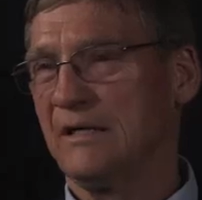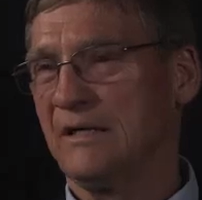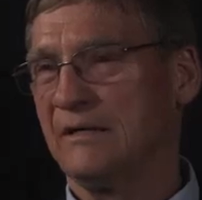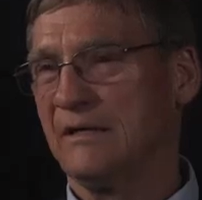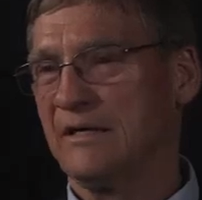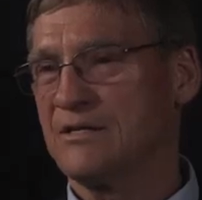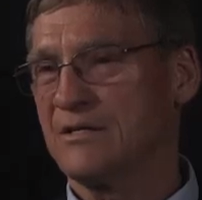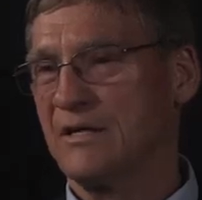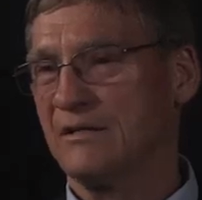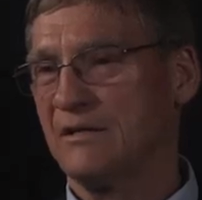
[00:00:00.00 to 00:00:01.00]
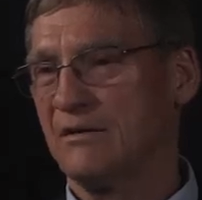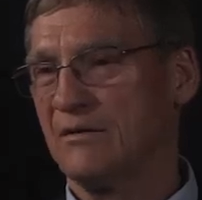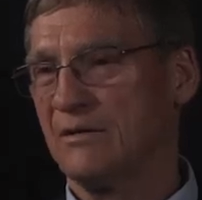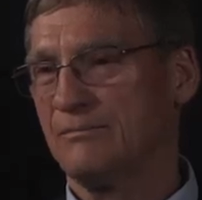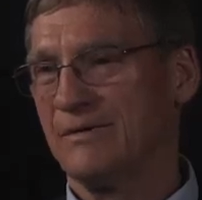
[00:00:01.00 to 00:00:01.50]
and I stayed
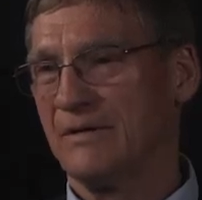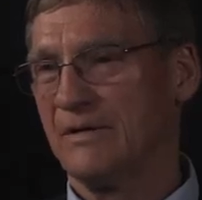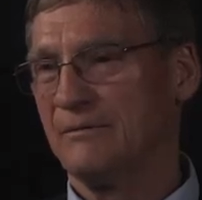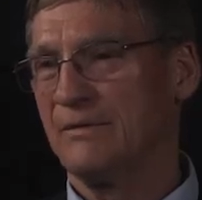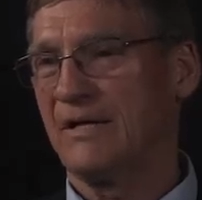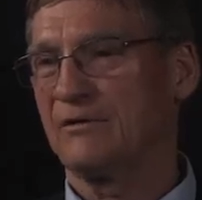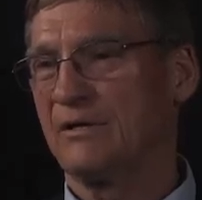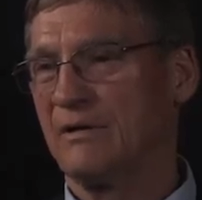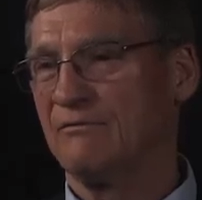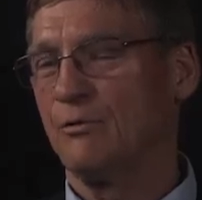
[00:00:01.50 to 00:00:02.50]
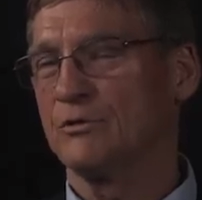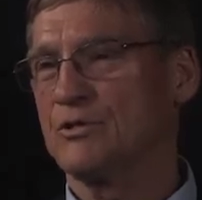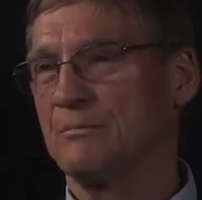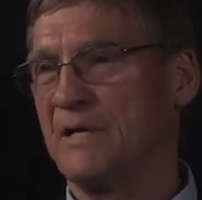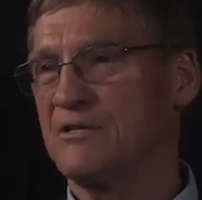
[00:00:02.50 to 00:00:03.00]
there uh, not a full
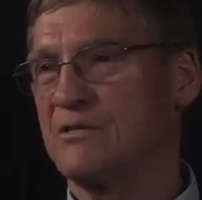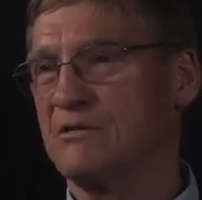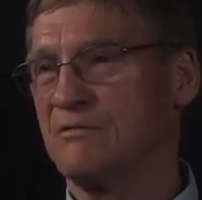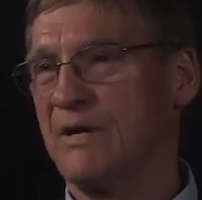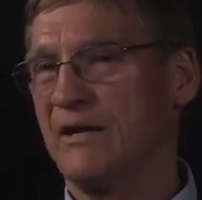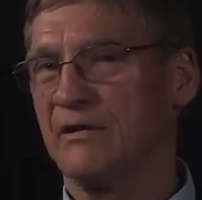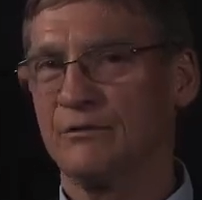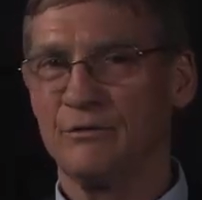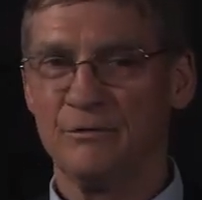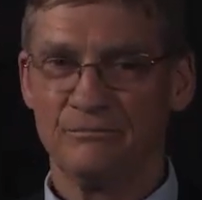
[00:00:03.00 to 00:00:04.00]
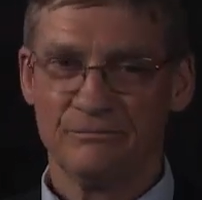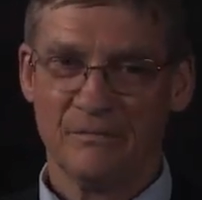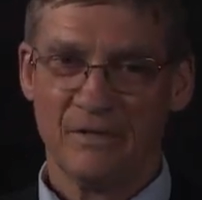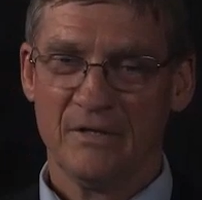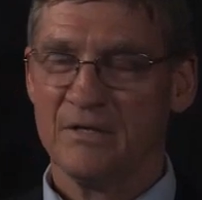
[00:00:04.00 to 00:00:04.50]
semester, ran into
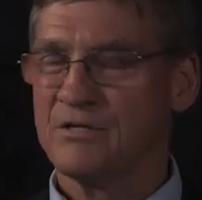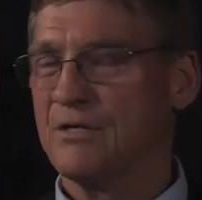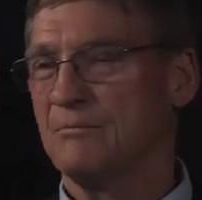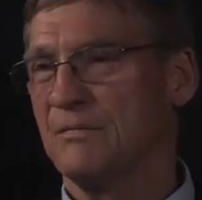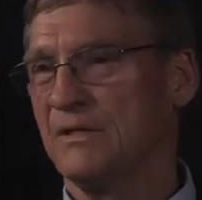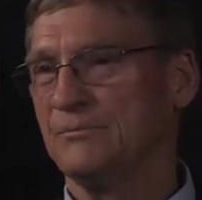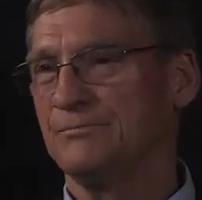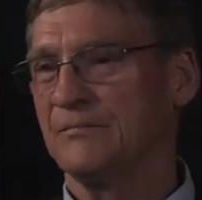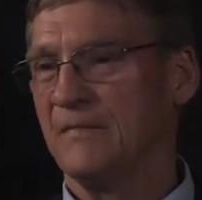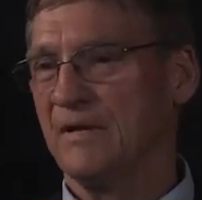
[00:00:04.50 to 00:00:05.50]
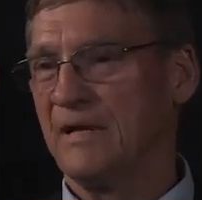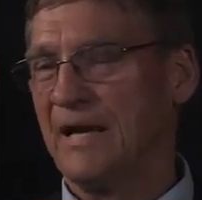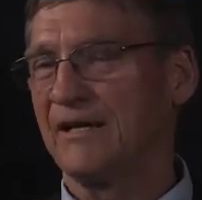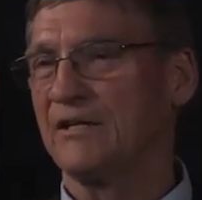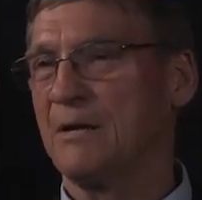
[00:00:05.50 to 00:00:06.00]
some um,
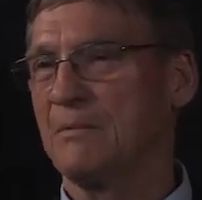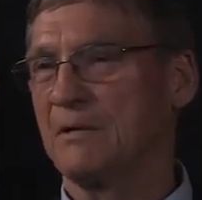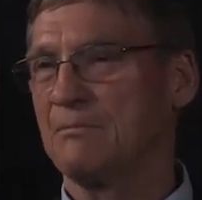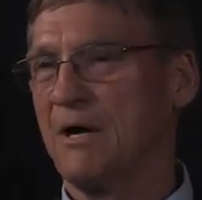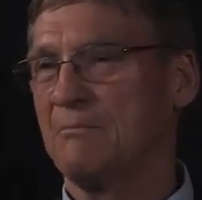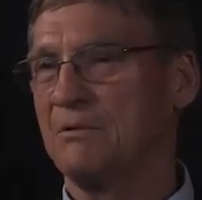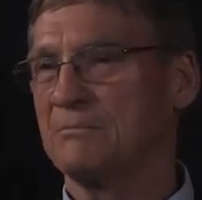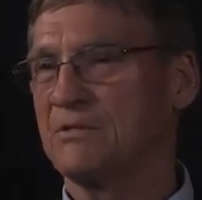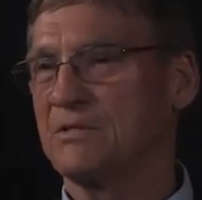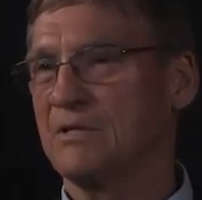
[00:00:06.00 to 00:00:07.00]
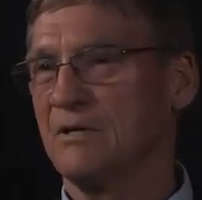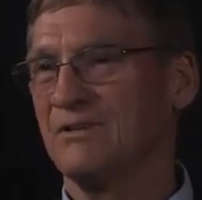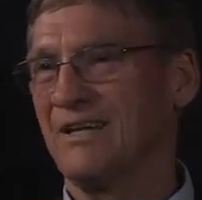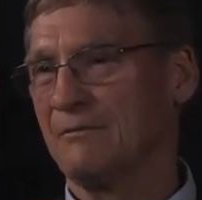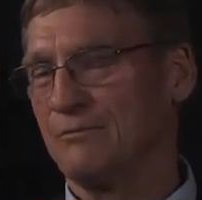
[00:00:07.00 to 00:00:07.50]
academic problems,
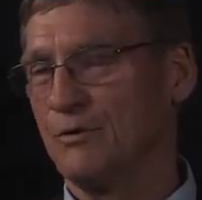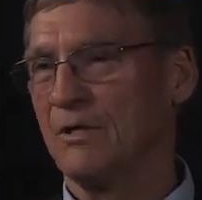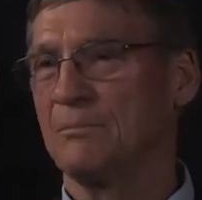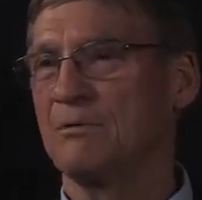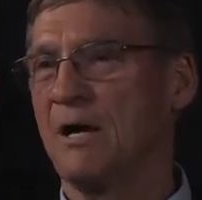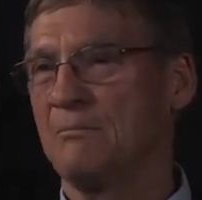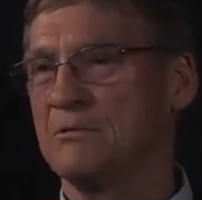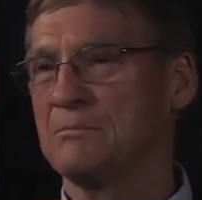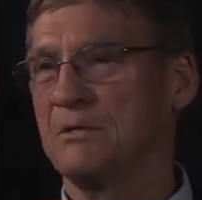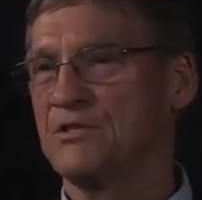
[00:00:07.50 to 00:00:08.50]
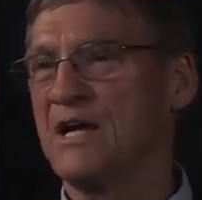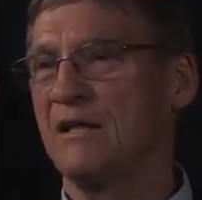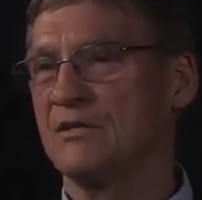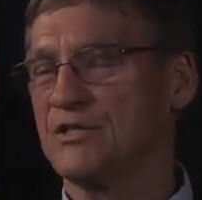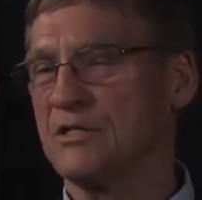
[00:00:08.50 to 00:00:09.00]
uh, not really problems, but
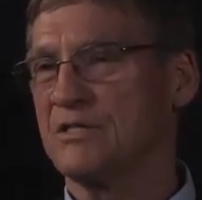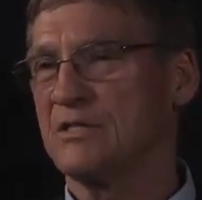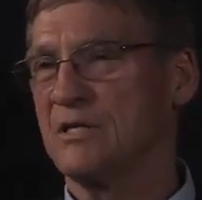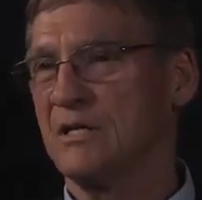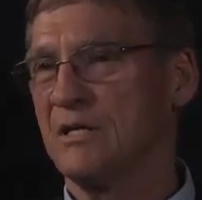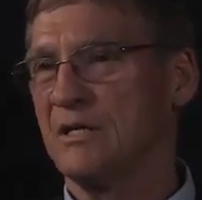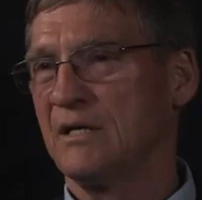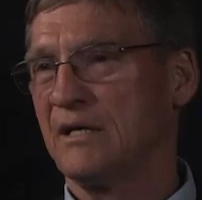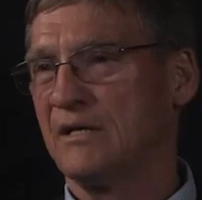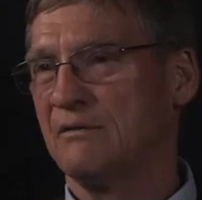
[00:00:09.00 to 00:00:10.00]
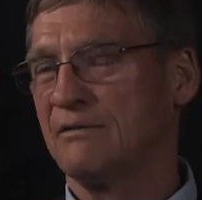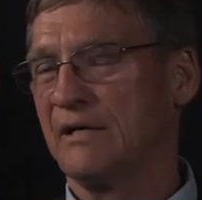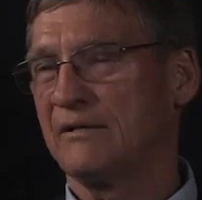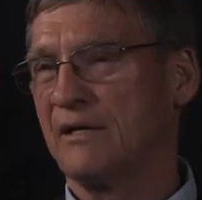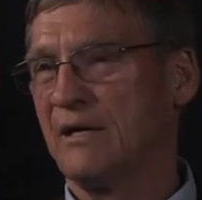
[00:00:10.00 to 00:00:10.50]
challenges, and the
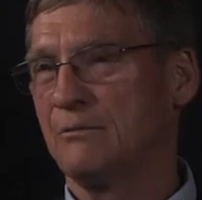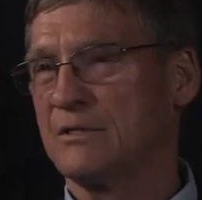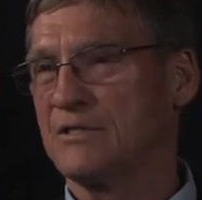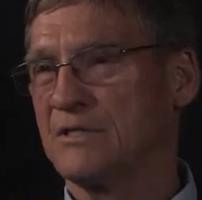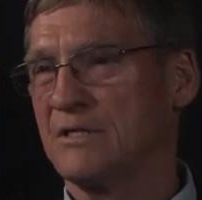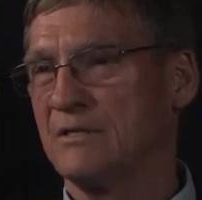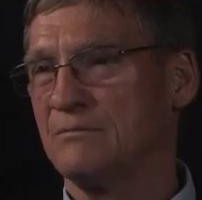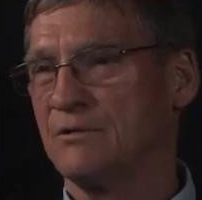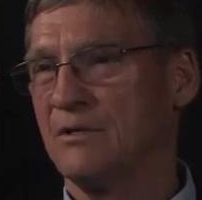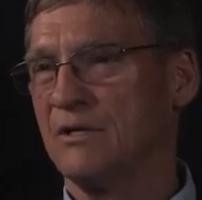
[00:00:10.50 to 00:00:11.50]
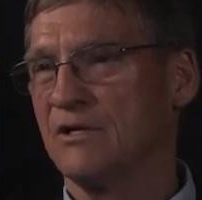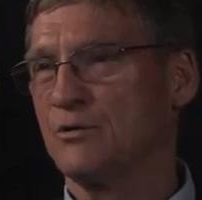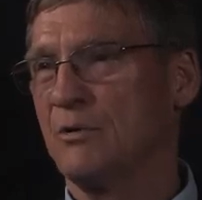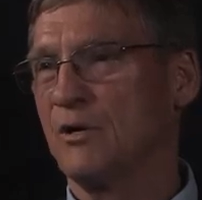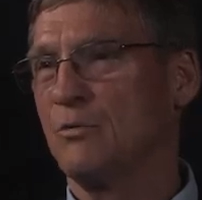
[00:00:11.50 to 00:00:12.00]
fact that I was uh,
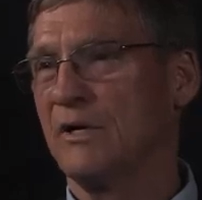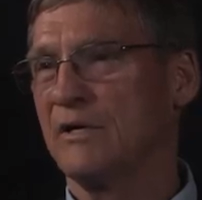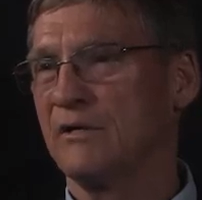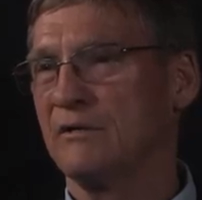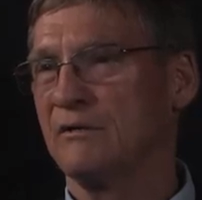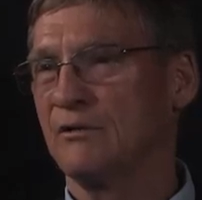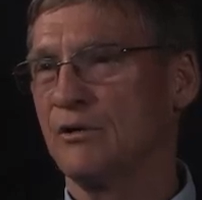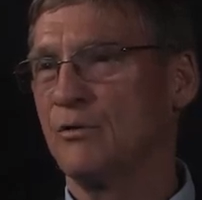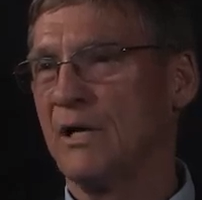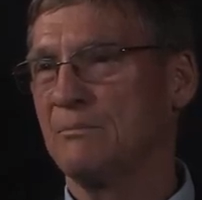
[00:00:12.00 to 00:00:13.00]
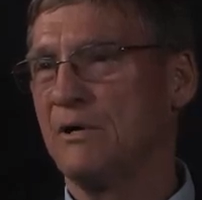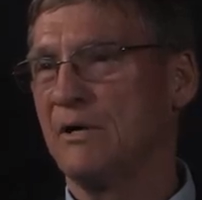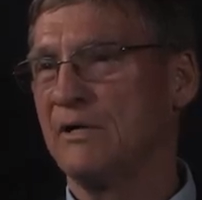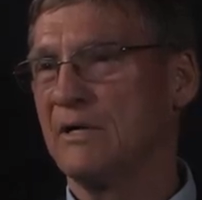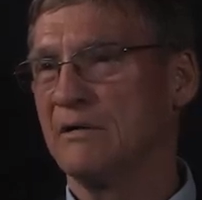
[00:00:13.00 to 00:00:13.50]
twenty-one and could go out
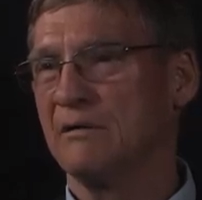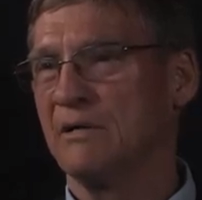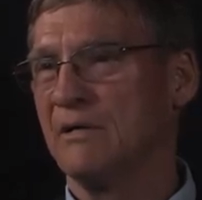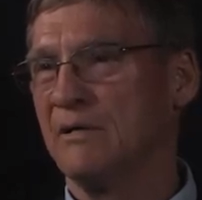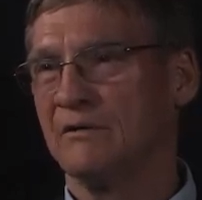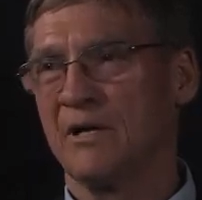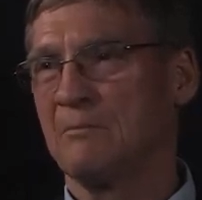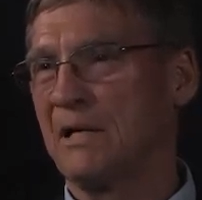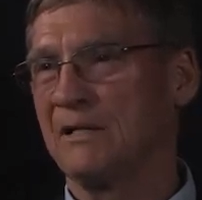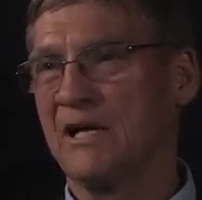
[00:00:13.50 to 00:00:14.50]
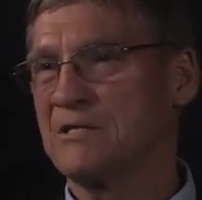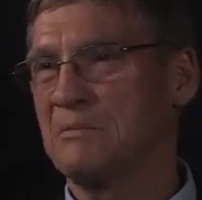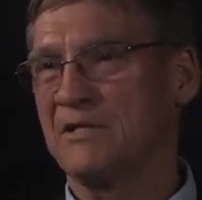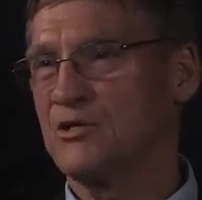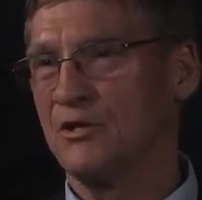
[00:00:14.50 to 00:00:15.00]
partying, and none of my
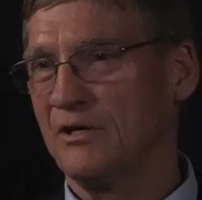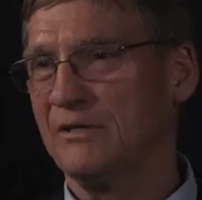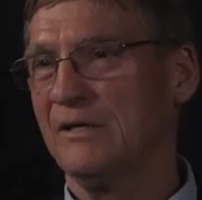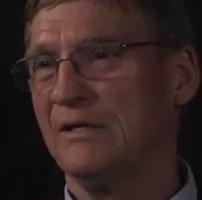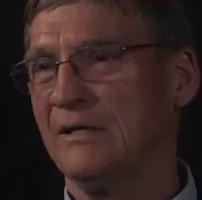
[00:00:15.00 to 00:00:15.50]
classmates could.